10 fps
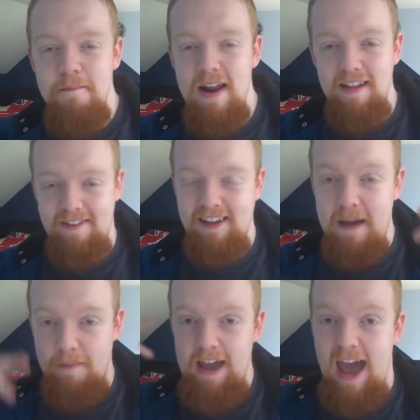minutes to
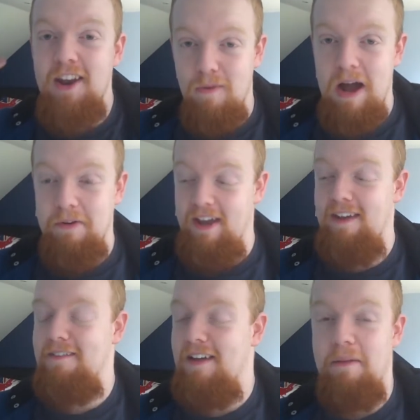get my head around
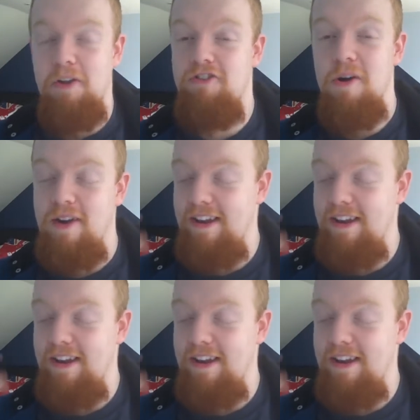it. I'm not joking